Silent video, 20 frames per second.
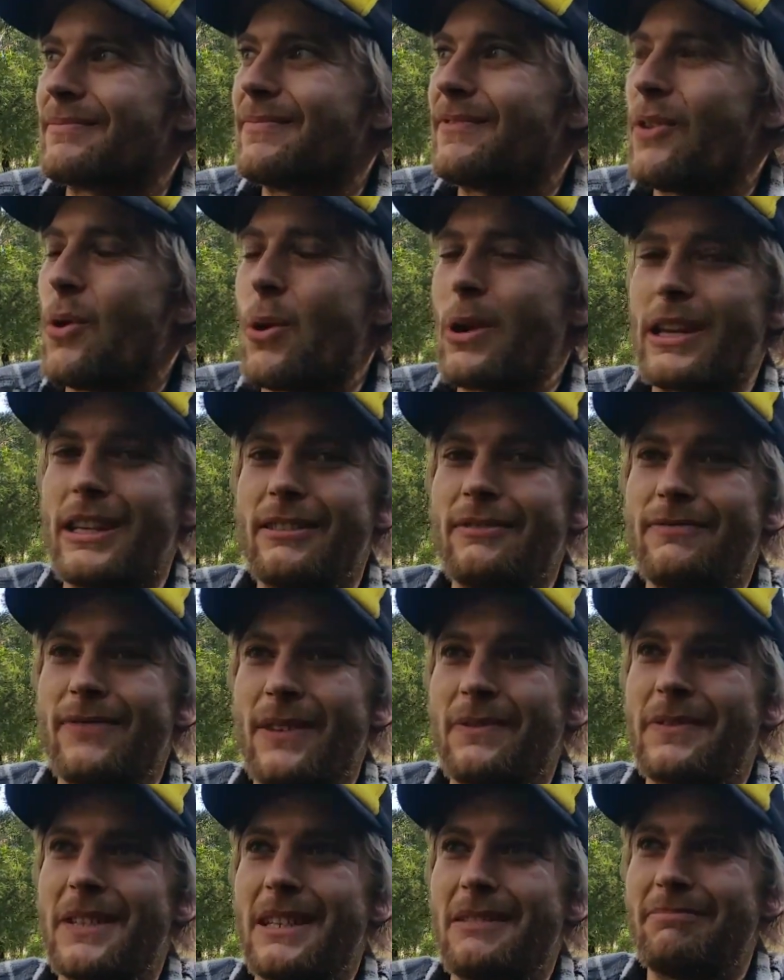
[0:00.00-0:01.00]
40,
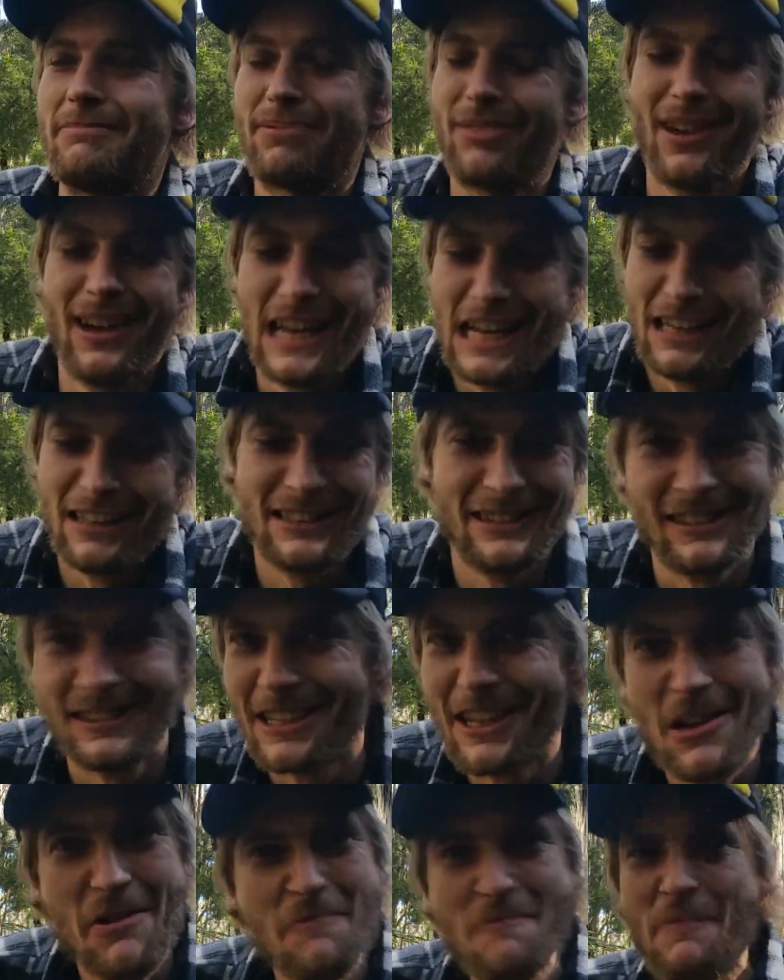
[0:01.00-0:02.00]
50,
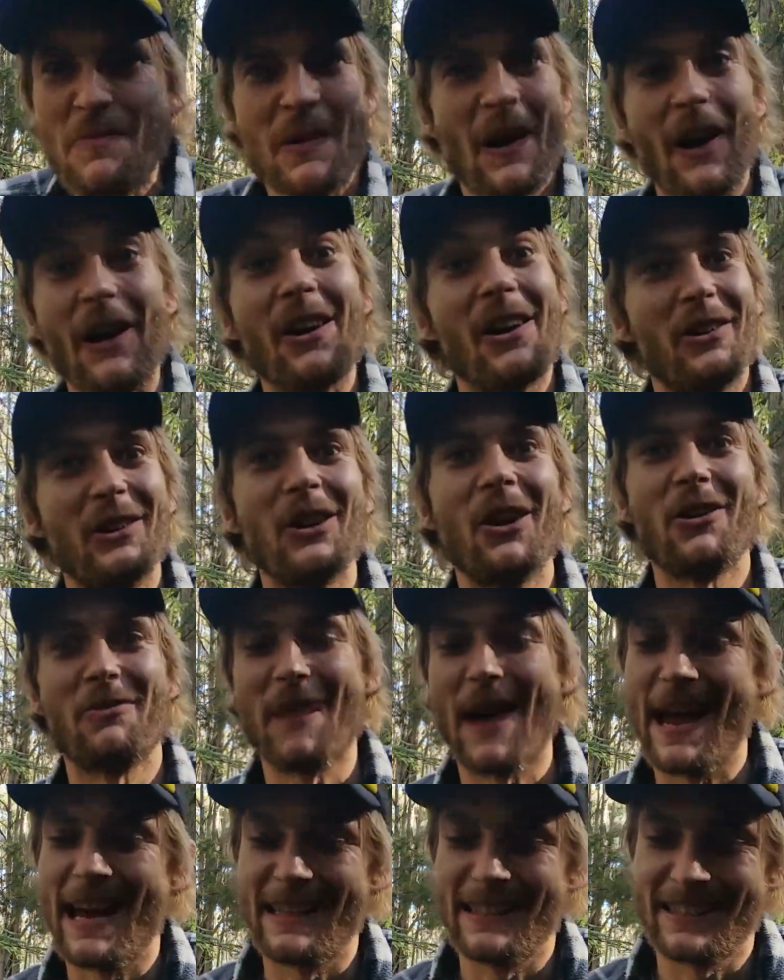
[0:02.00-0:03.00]
I don't know, a lot of
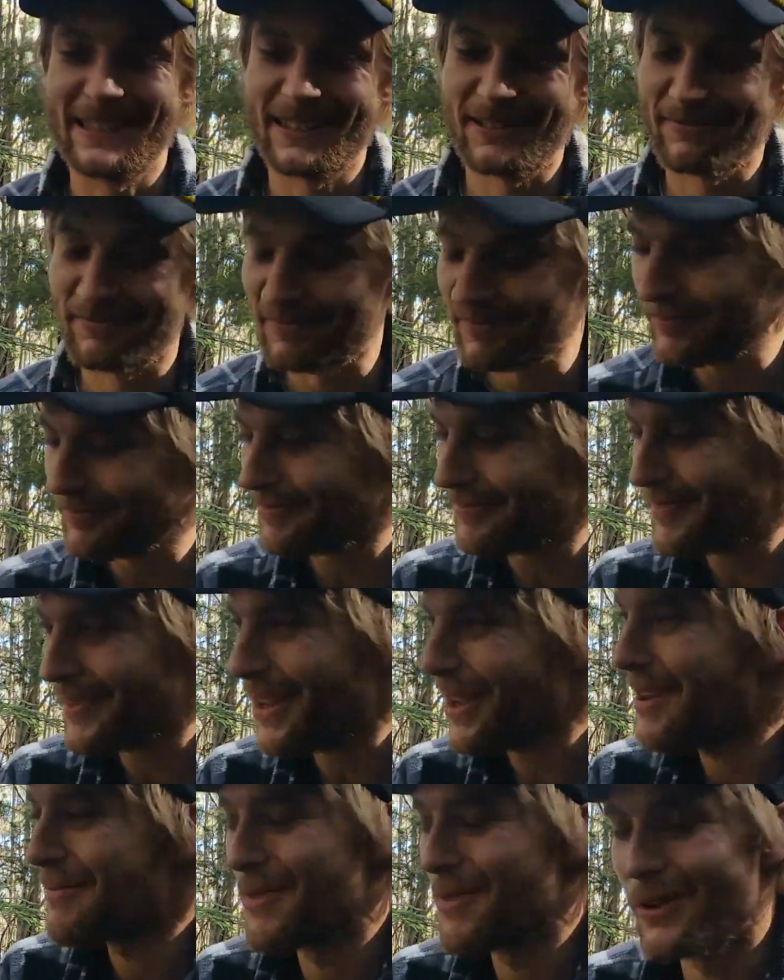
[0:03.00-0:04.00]
pans.
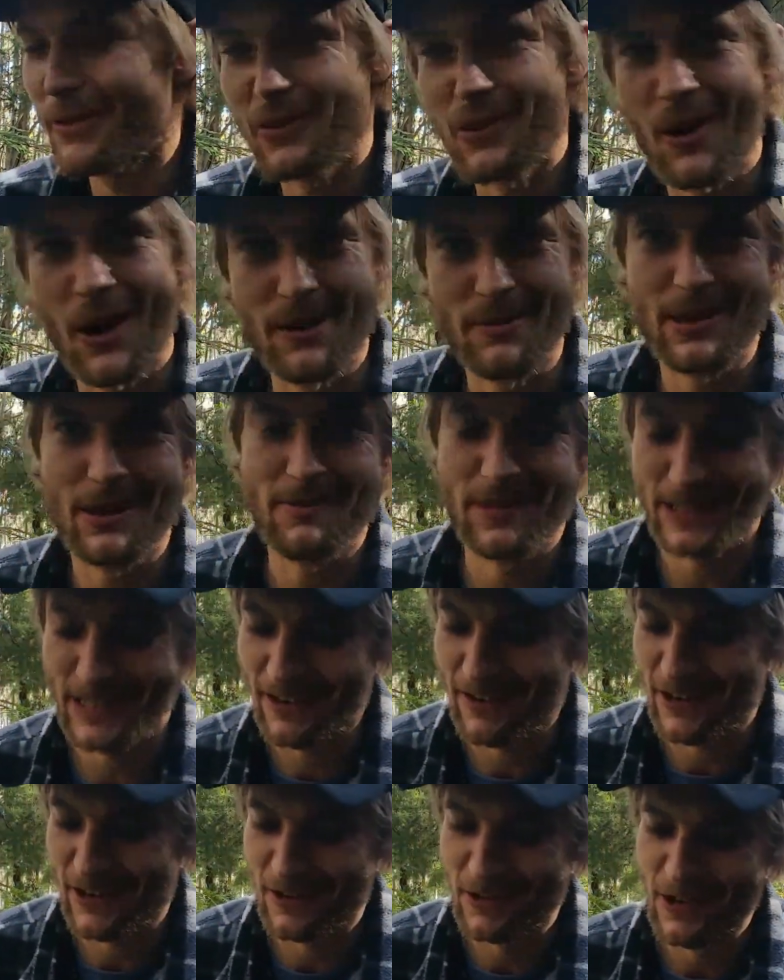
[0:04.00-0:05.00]
Moved quite a bit of
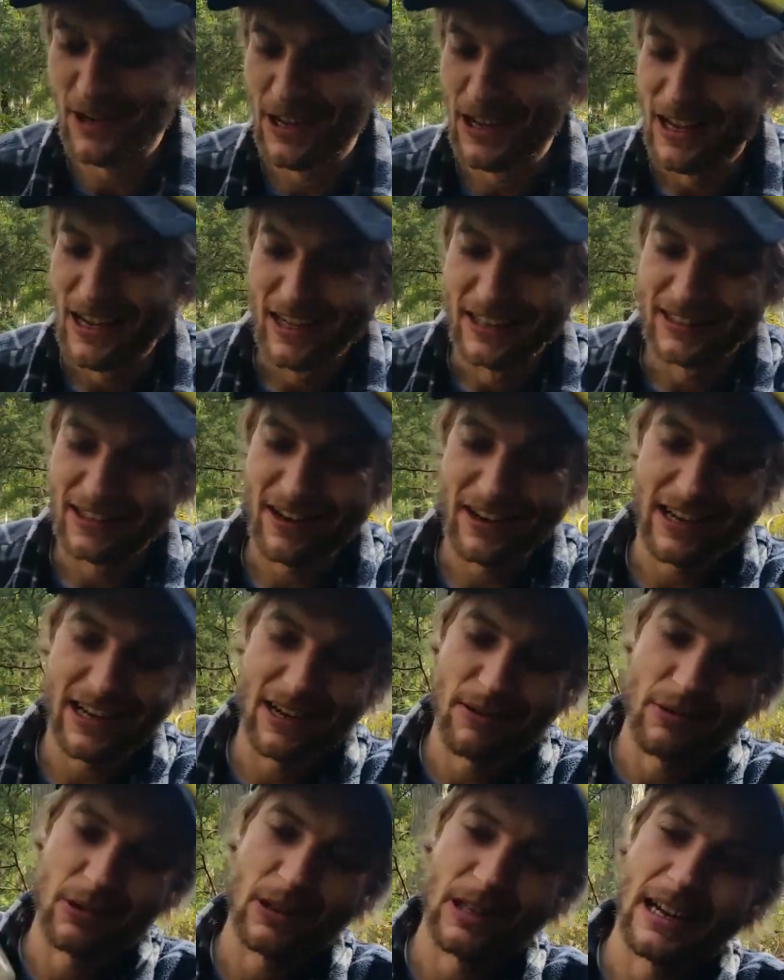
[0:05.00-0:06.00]
material. So yeah,
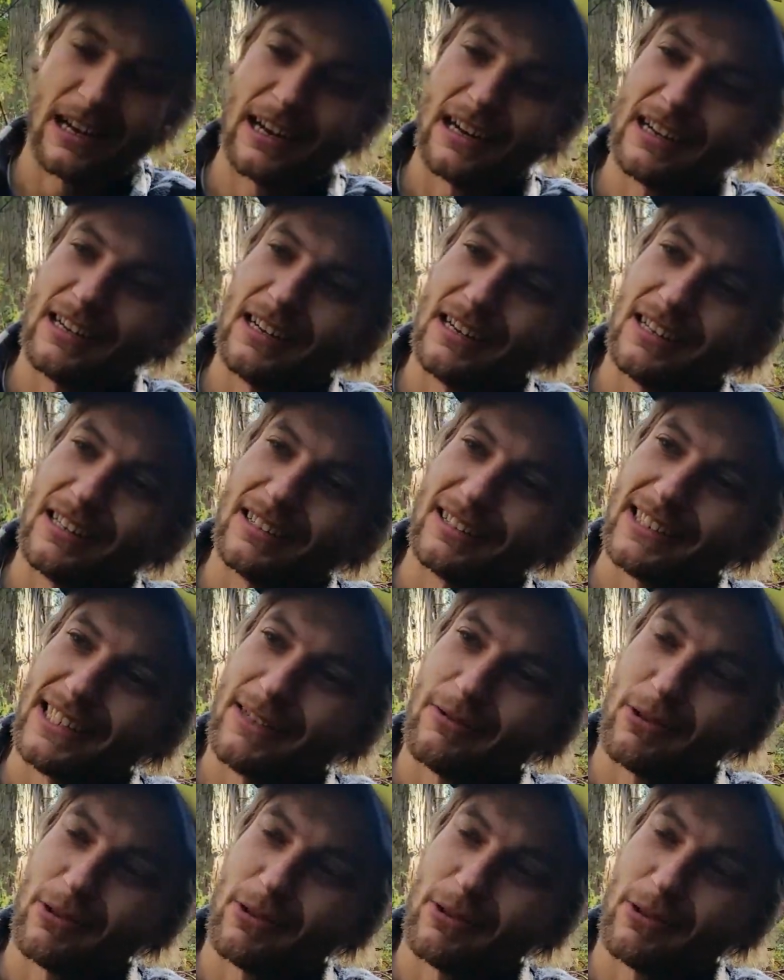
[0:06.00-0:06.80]
we'll see